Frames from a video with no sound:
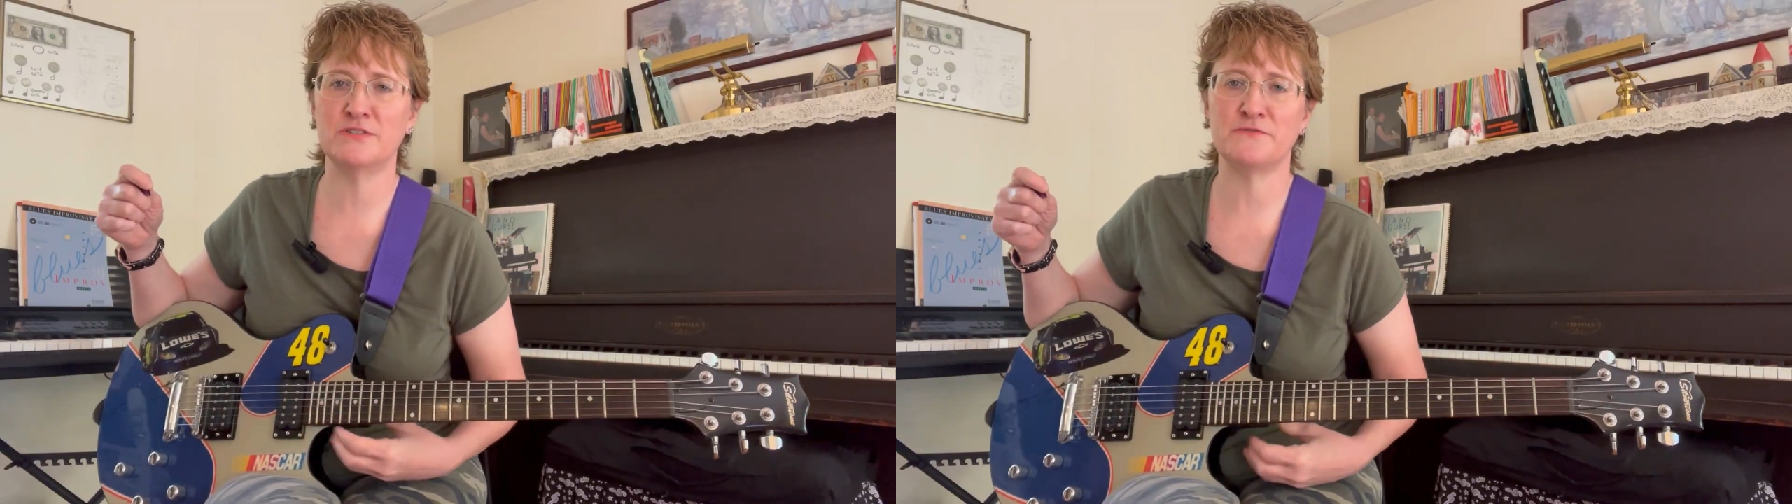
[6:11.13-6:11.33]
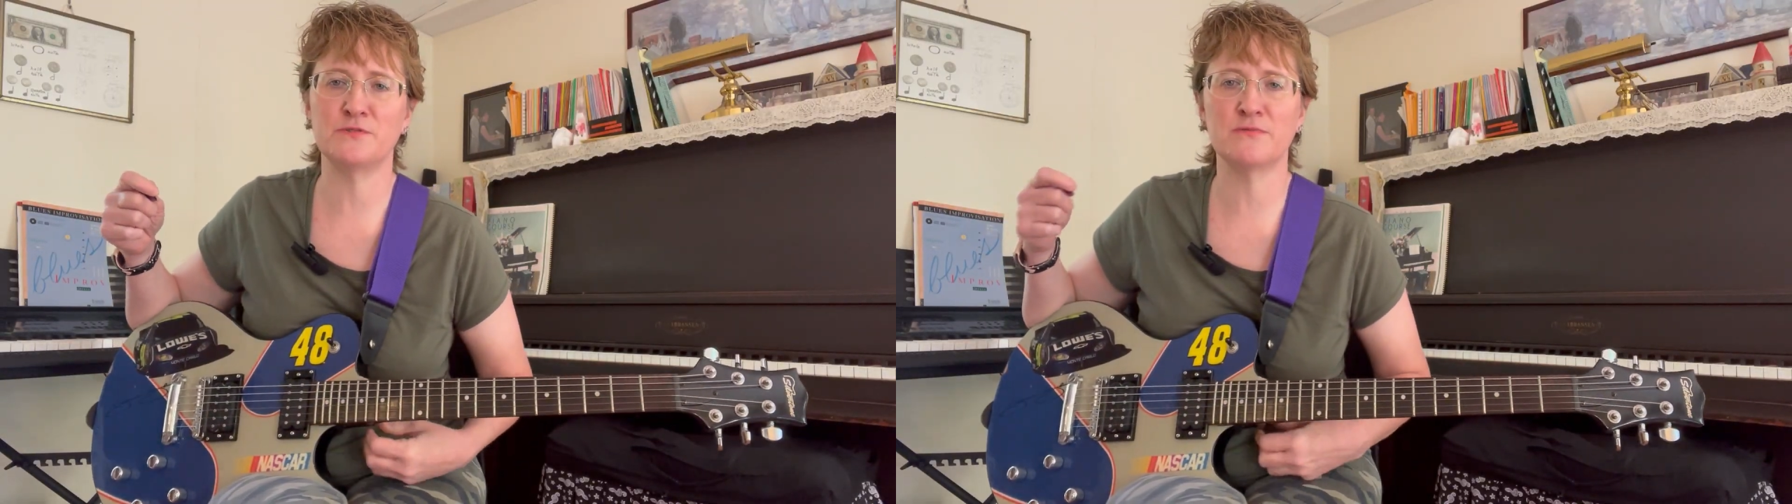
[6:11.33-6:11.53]

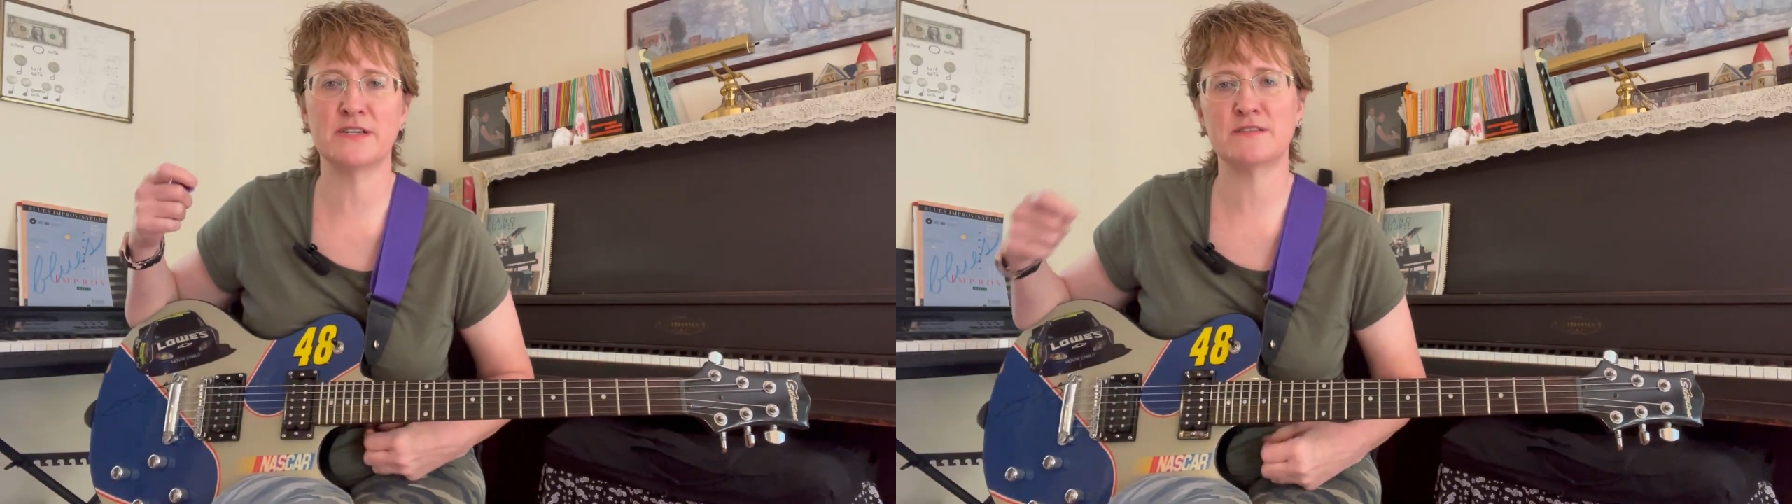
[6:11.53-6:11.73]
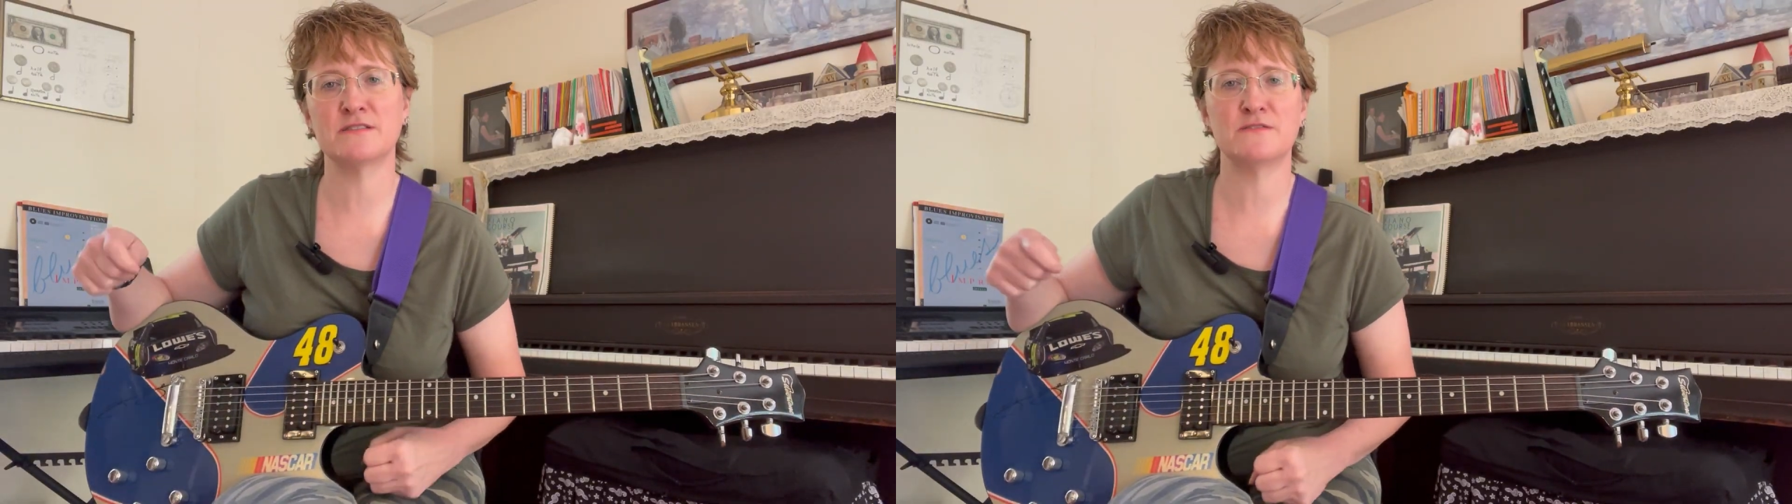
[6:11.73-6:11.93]
If you
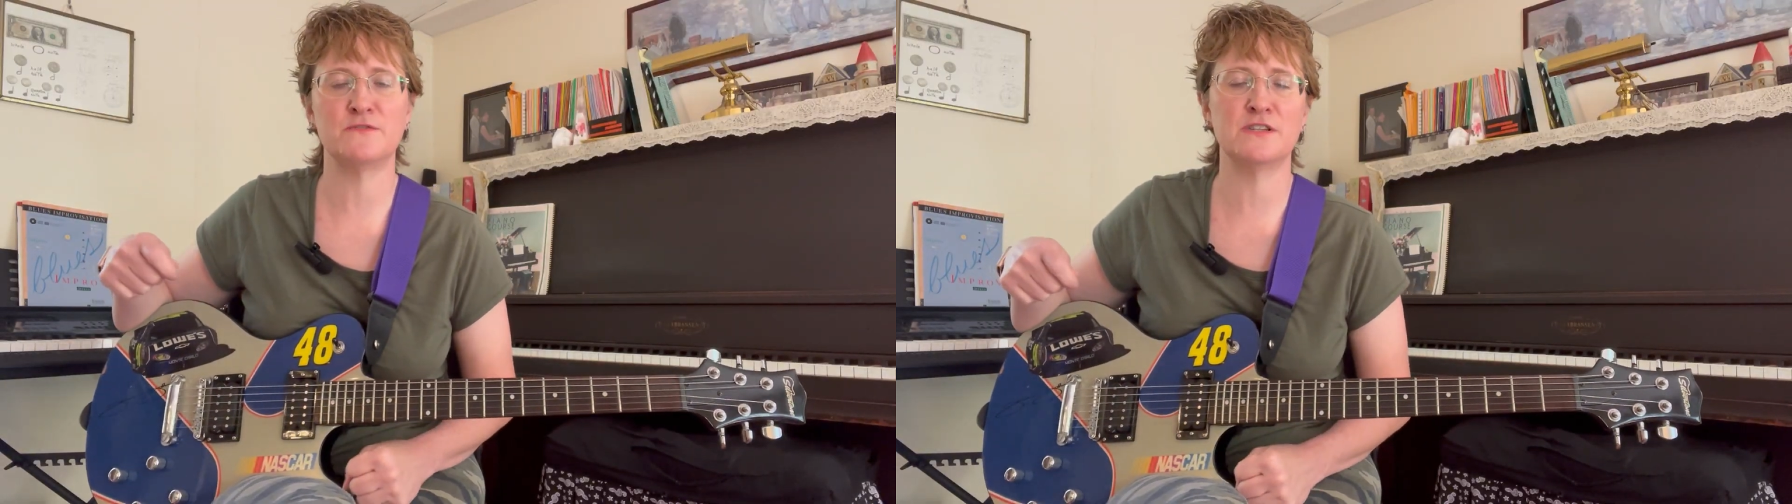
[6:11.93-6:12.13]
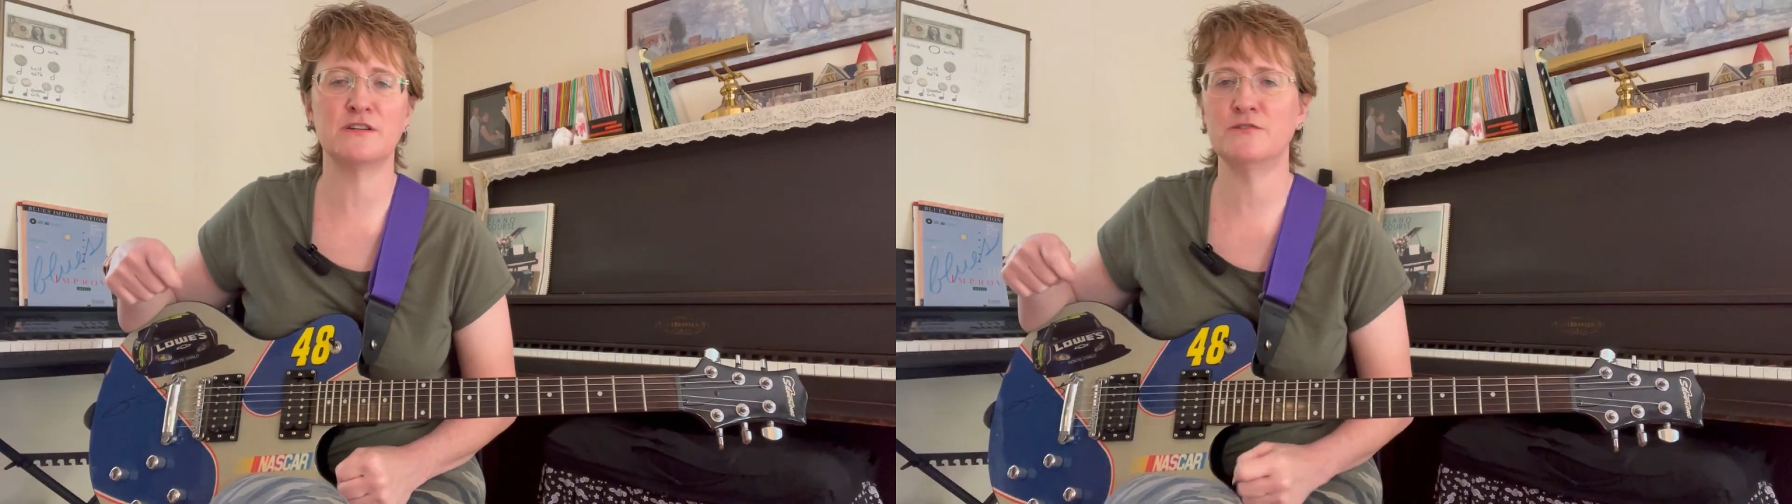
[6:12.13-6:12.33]
like this
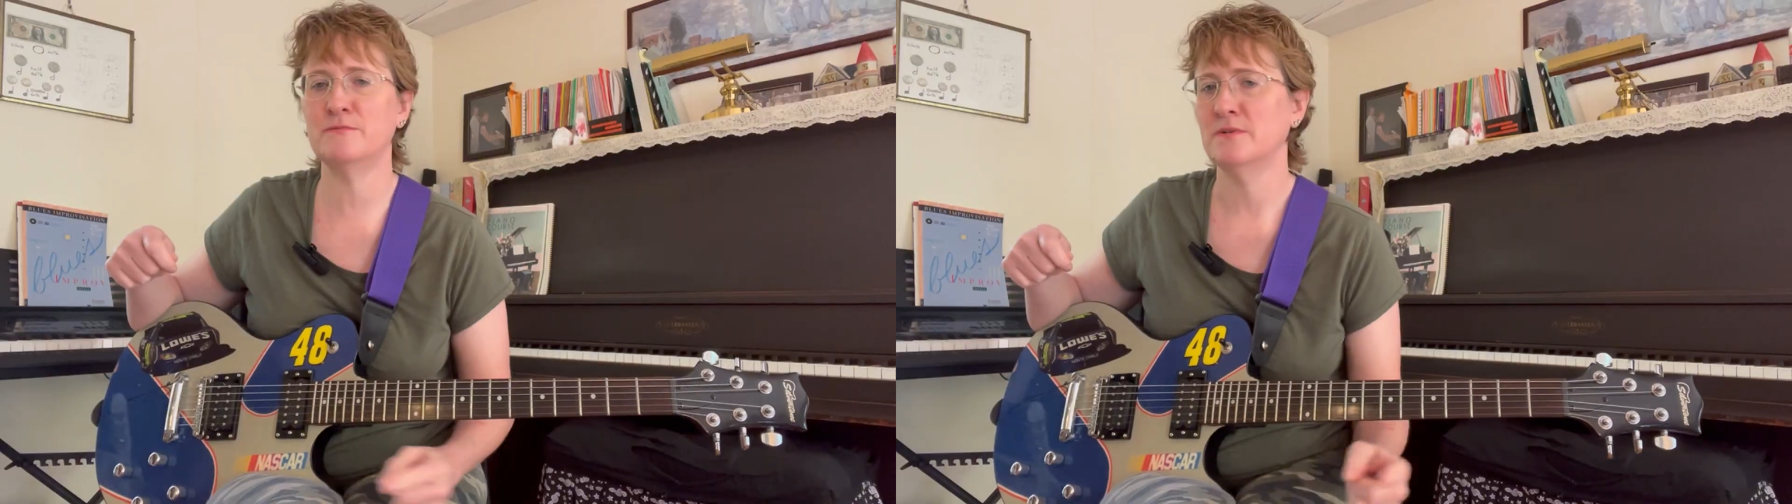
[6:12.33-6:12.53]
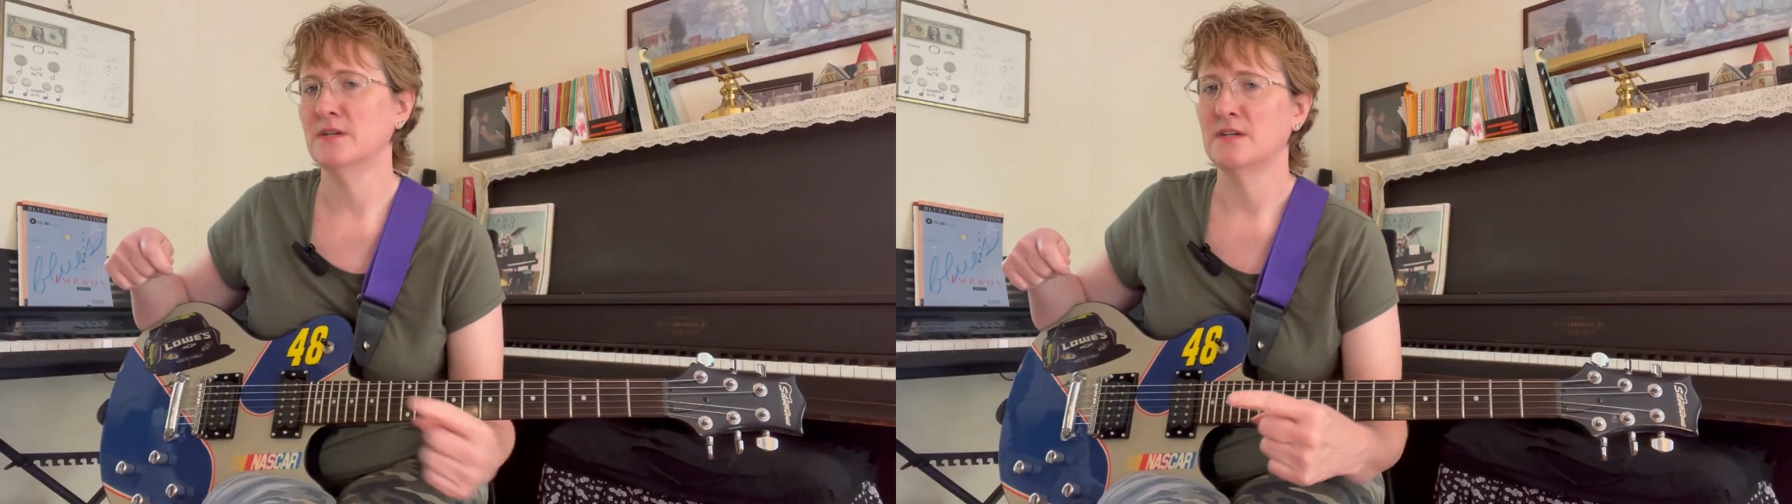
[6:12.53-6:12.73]
video,